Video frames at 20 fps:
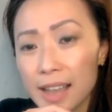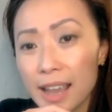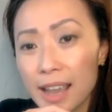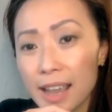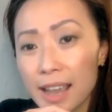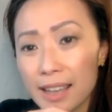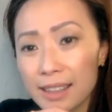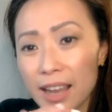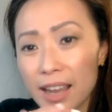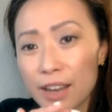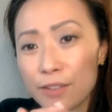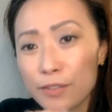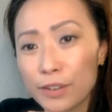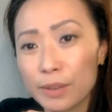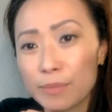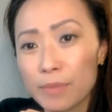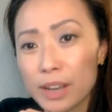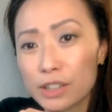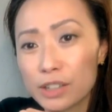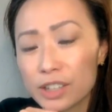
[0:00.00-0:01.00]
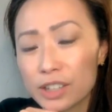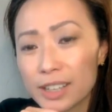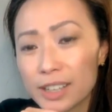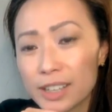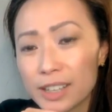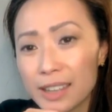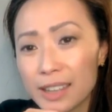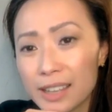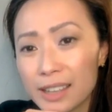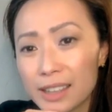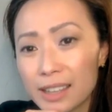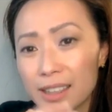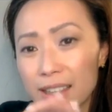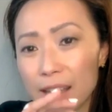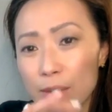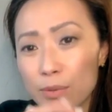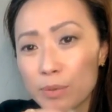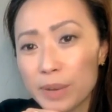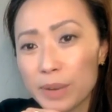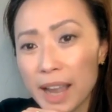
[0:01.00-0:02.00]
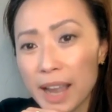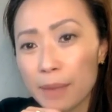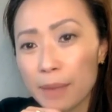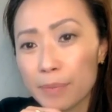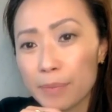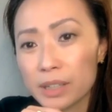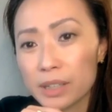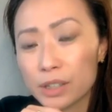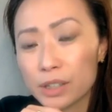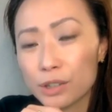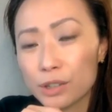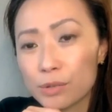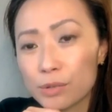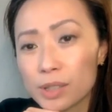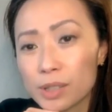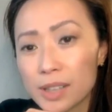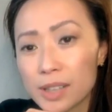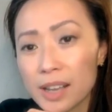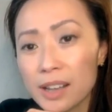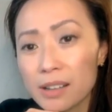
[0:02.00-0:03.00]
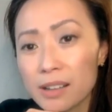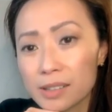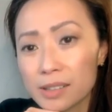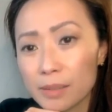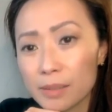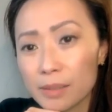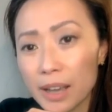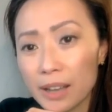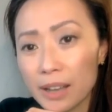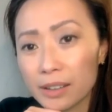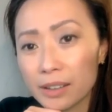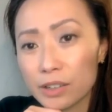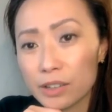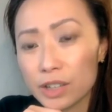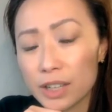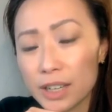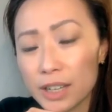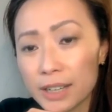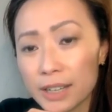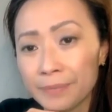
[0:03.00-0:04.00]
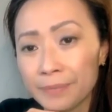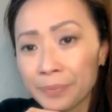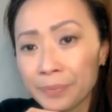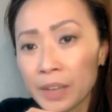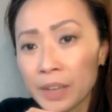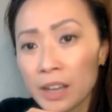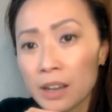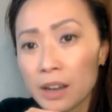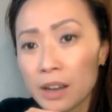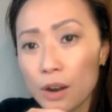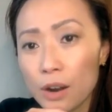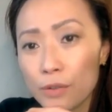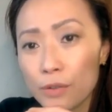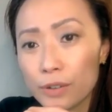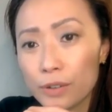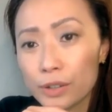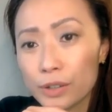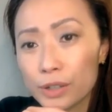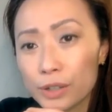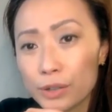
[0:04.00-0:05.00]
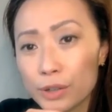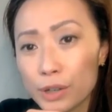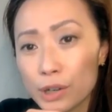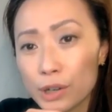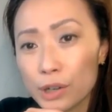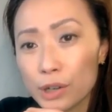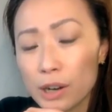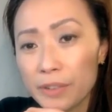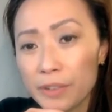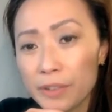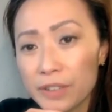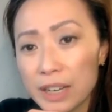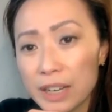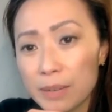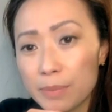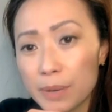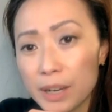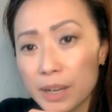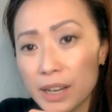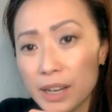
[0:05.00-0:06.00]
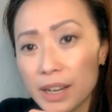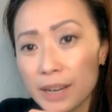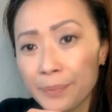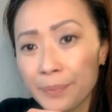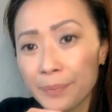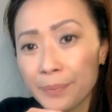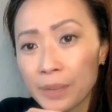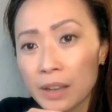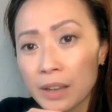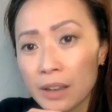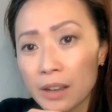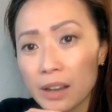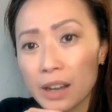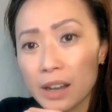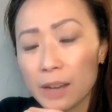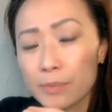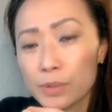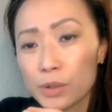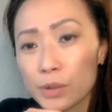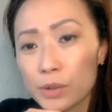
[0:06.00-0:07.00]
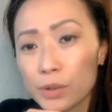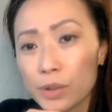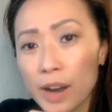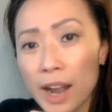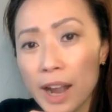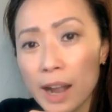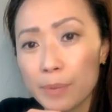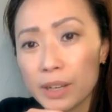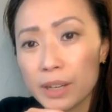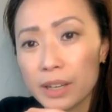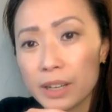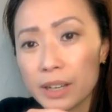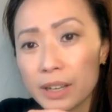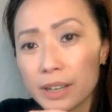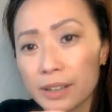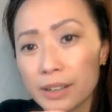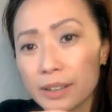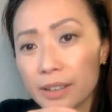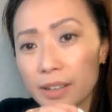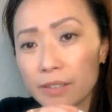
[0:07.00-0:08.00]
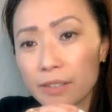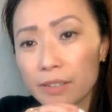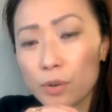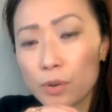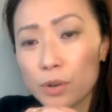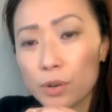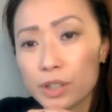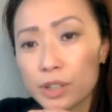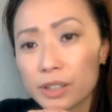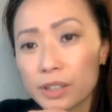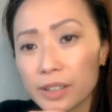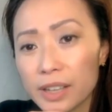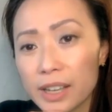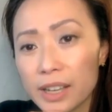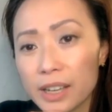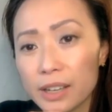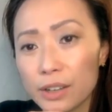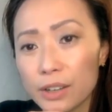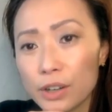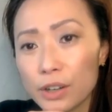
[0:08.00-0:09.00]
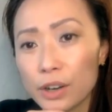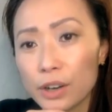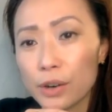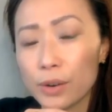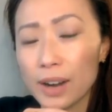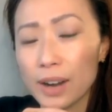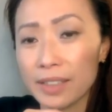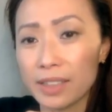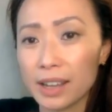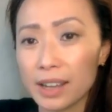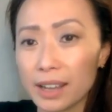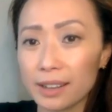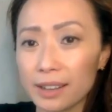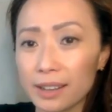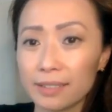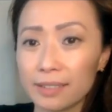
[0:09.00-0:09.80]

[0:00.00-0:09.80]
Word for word: Eh, they even mentioned, I think, that they would be happy to sell some LNG over to Europe if need be. Um, so they're happy to, unfortunately, you know, I think